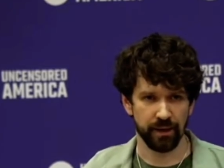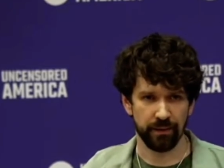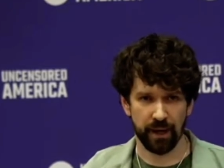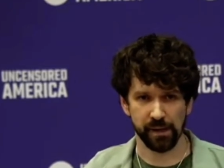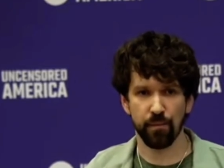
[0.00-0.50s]

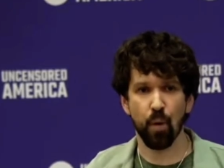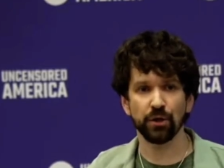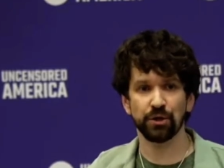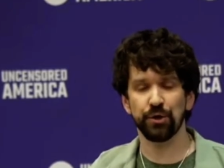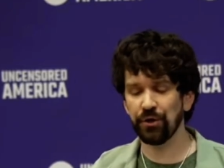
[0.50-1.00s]
Because the
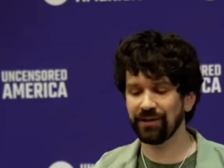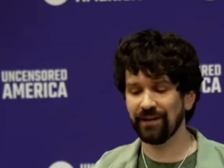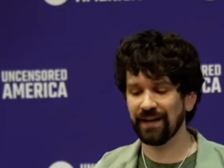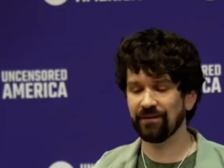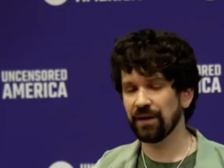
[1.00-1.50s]
marginal
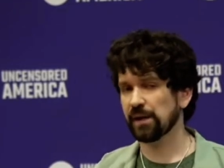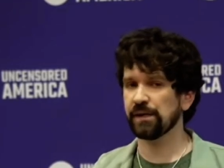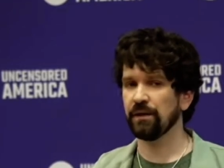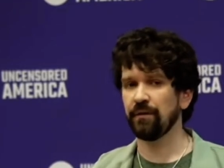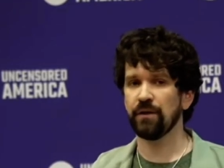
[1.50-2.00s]
utility of the next
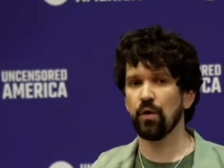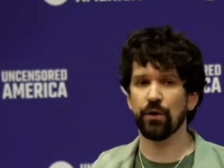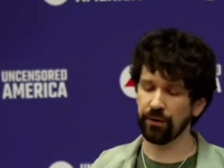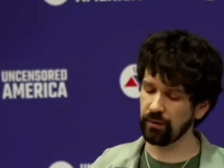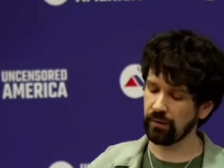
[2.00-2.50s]
dollar that you
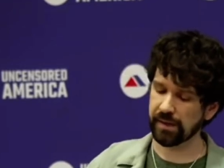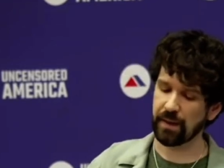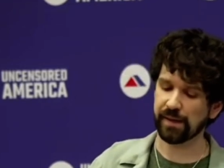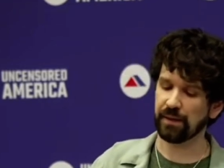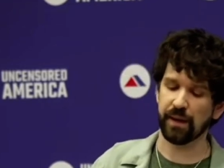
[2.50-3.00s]
earn is
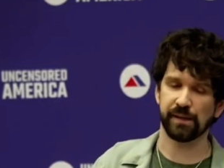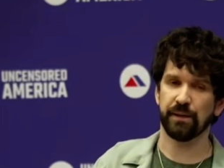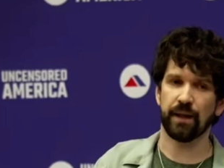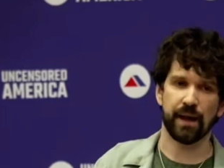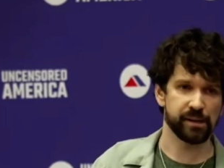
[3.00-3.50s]
less and less and
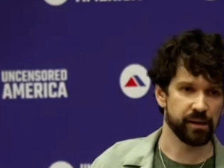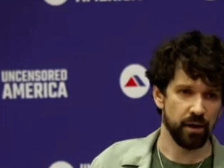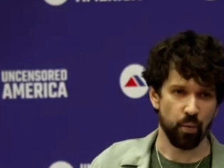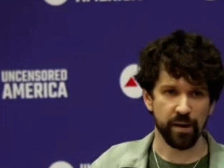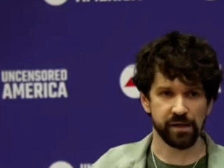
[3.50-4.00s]
less.
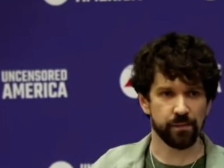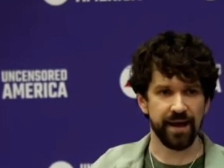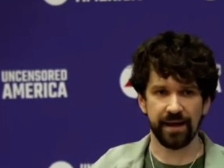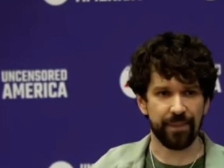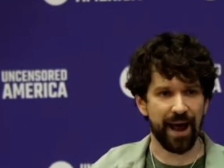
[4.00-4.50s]
Once you're
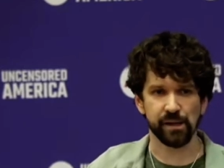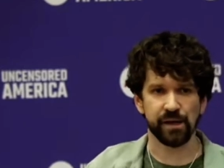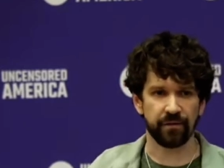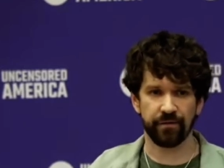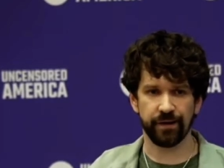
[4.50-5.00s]
making past
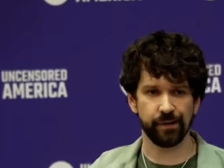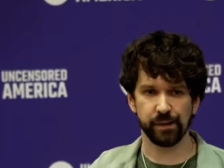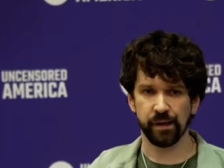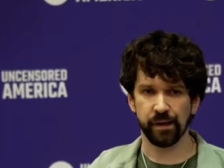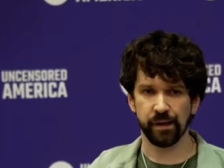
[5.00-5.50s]
7 figures,
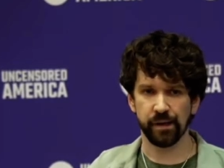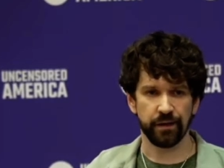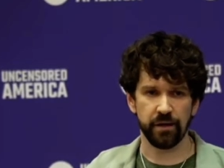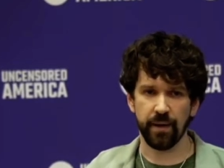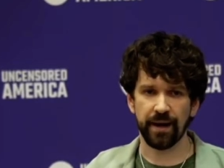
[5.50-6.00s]
you
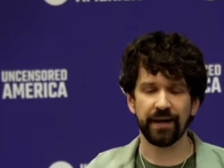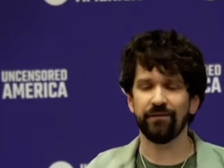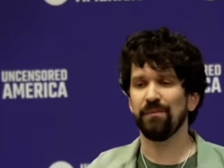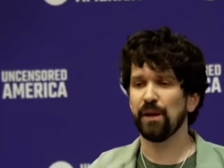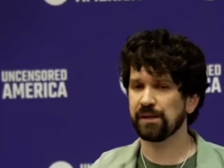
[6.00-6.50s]
might not even
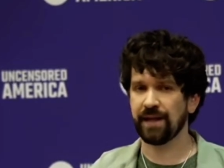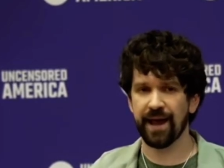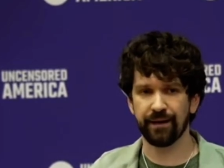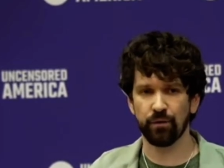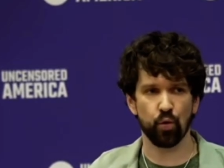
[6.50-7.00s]
miss
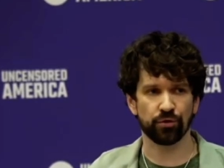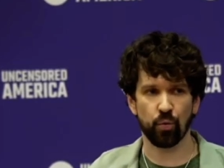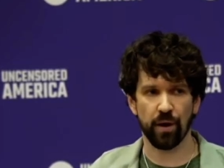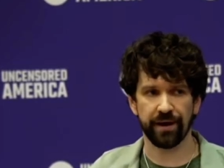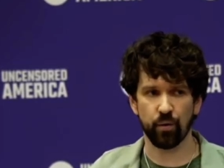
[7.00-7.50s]
$10 or $20 or